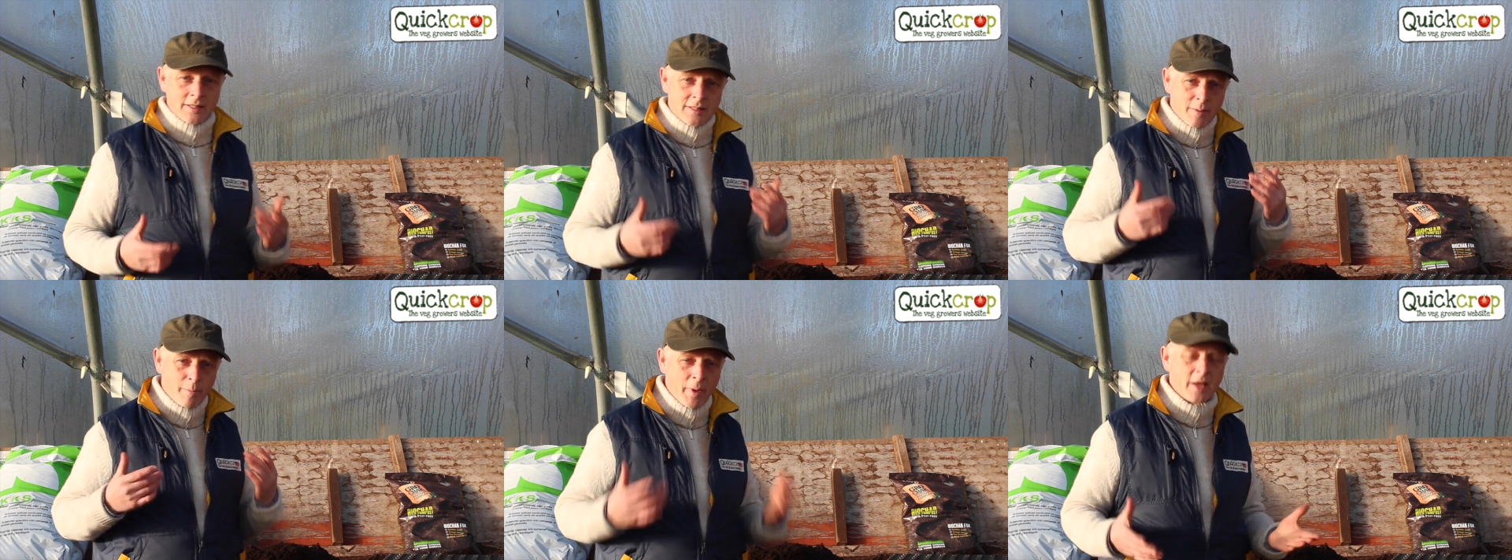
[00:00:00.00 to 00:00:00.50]

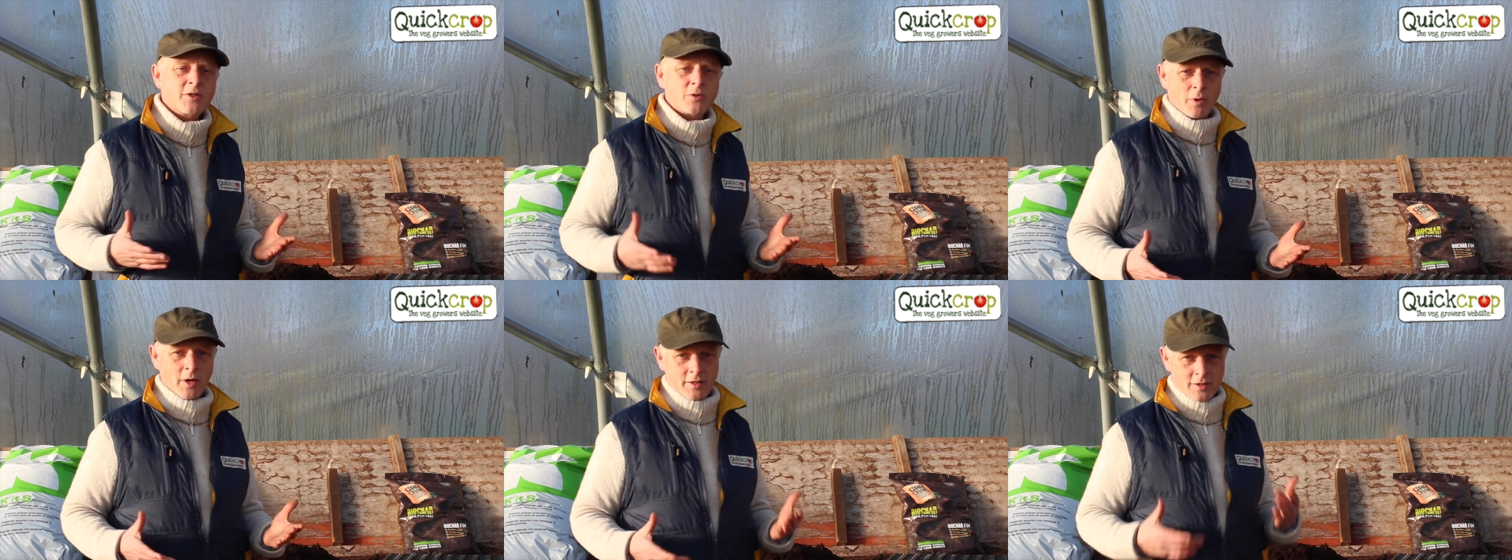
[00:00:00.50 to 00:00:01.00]
is the
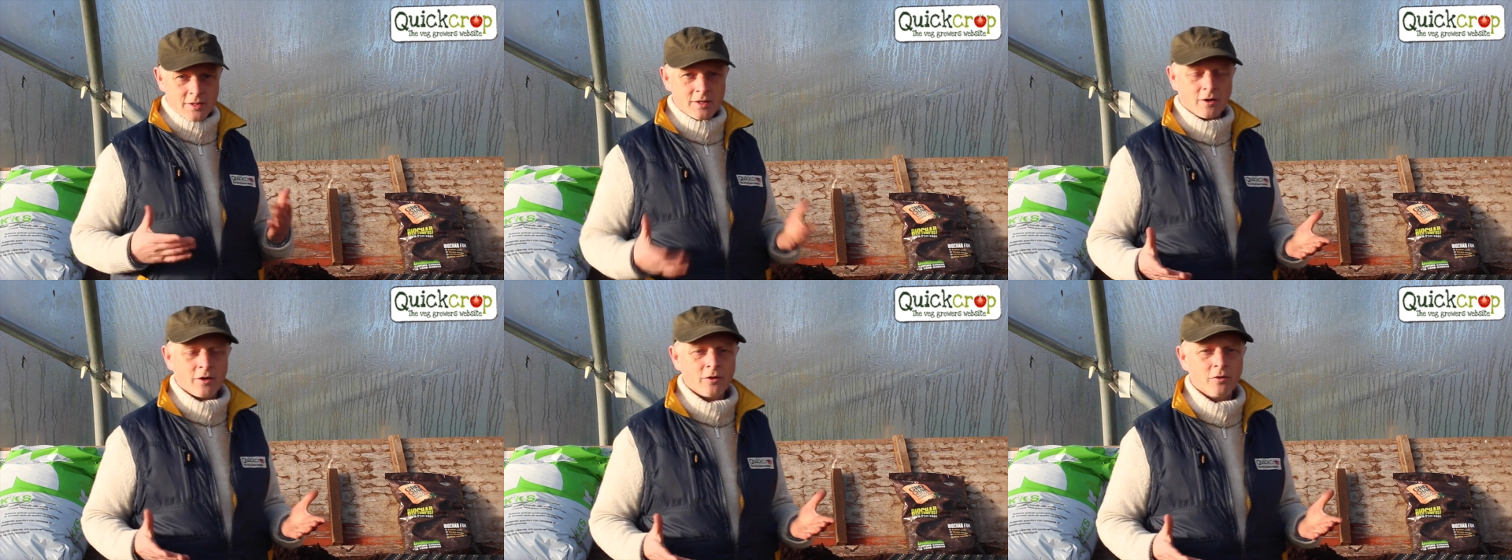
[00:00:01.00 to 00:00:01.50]
best way to
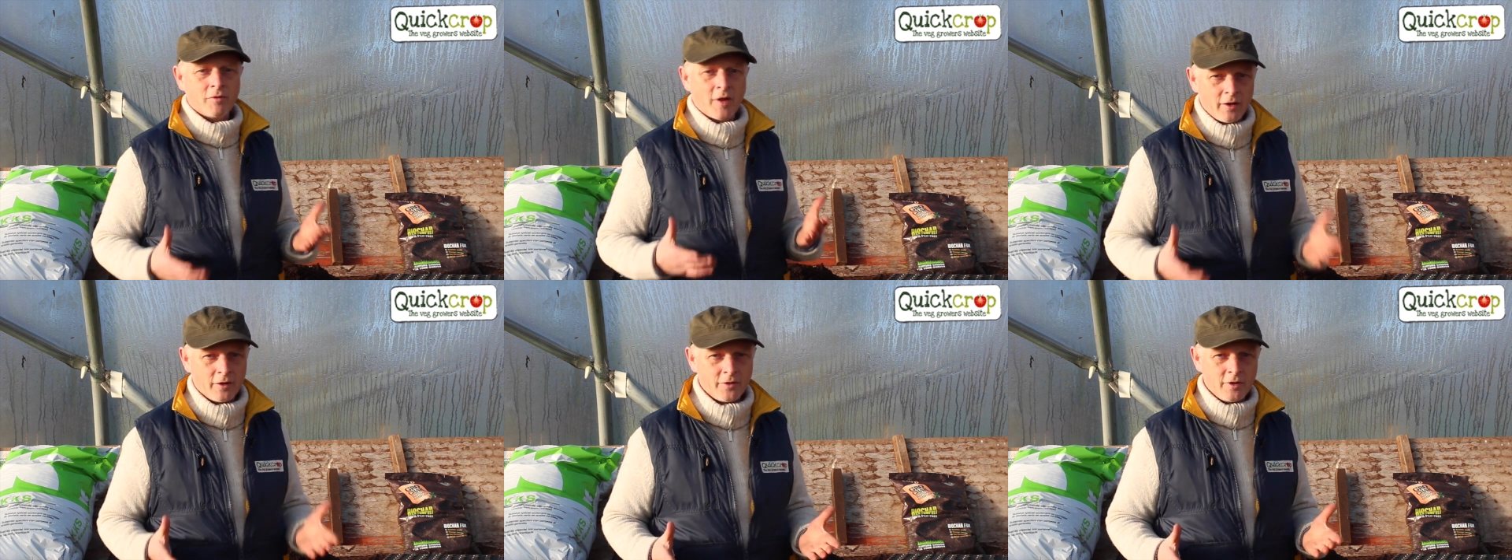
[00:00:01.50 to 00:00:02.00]
start off
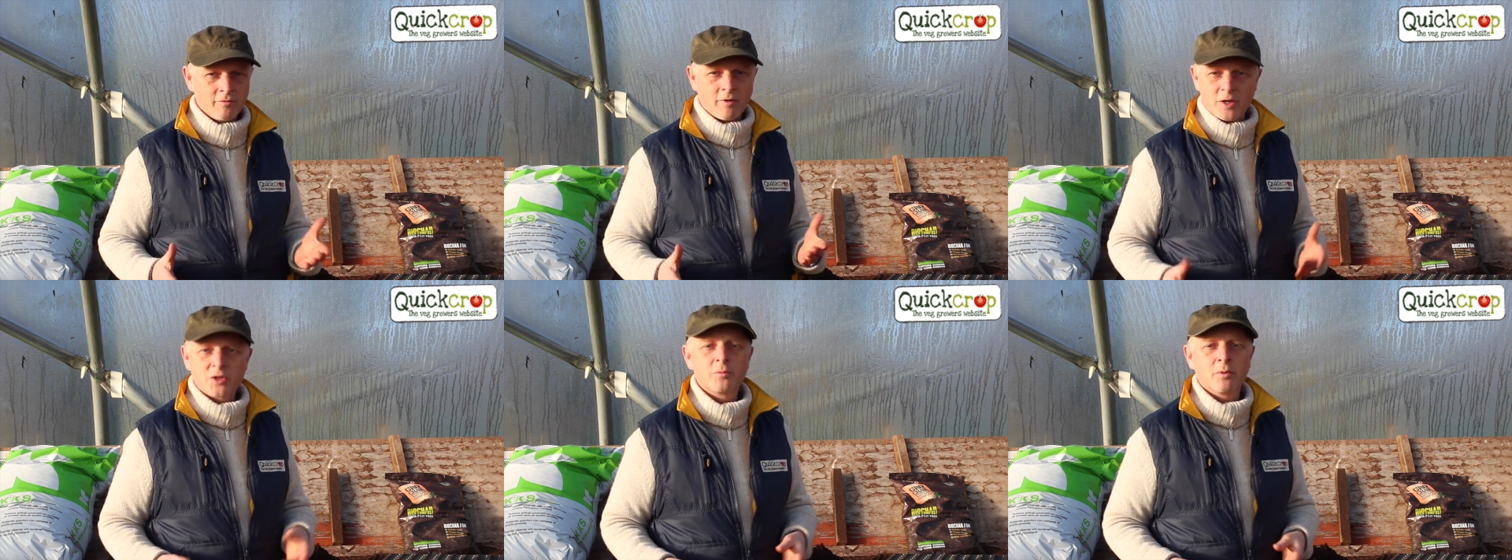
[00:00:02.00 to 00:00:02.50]
healthy
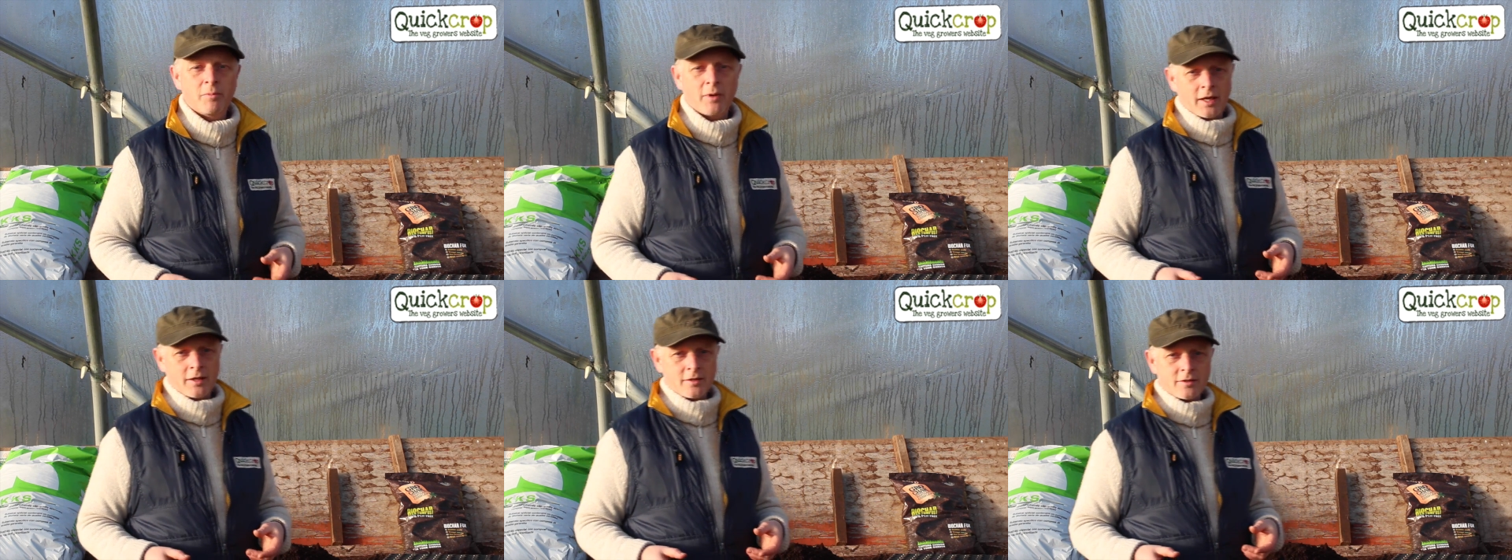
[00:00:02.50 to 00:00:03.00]
vegetable
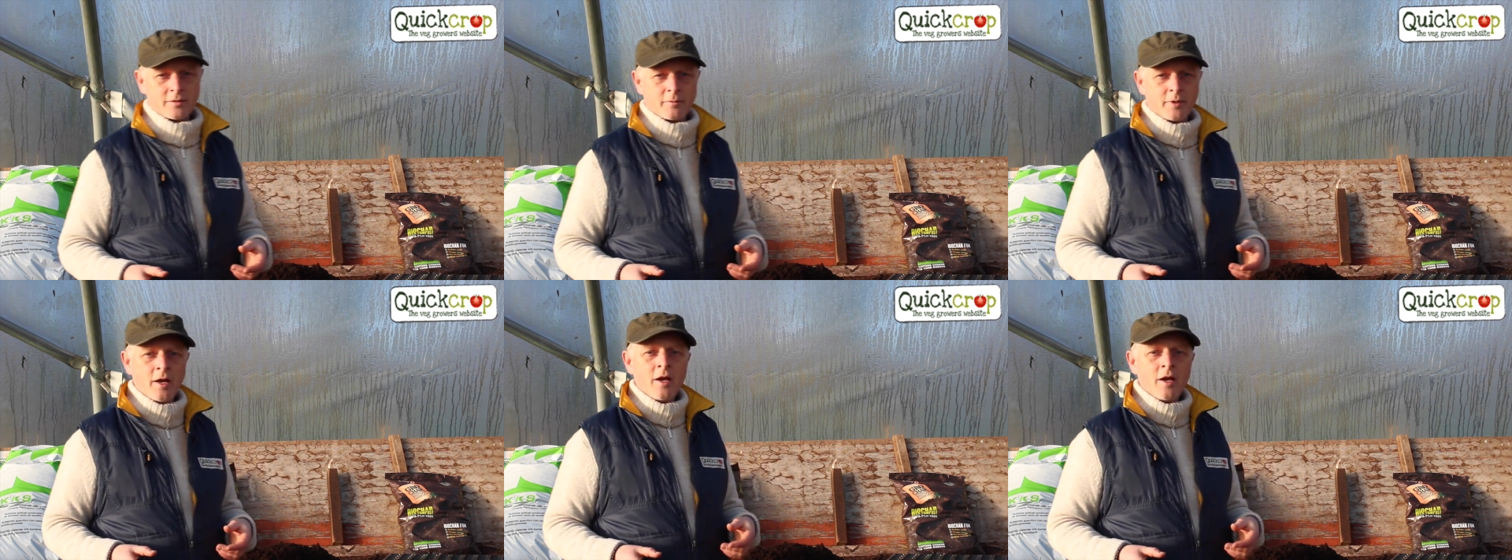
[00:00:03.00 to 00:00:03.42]
plants.